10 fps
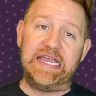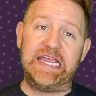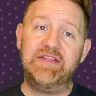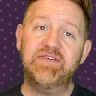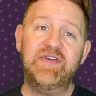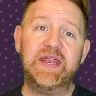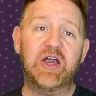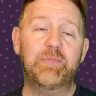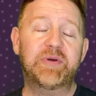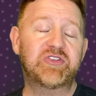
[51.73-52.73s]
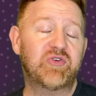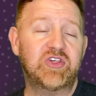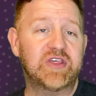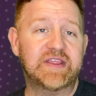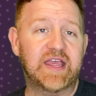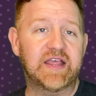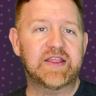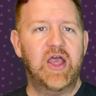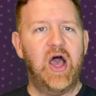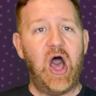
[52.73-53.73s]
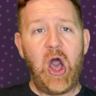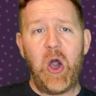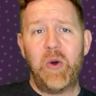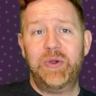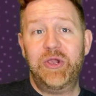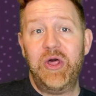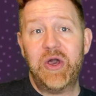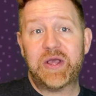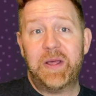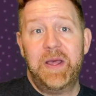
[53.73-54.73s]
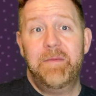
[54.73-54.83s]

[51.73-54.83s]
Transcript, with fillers: In the video, Patricia says, "Oh, look,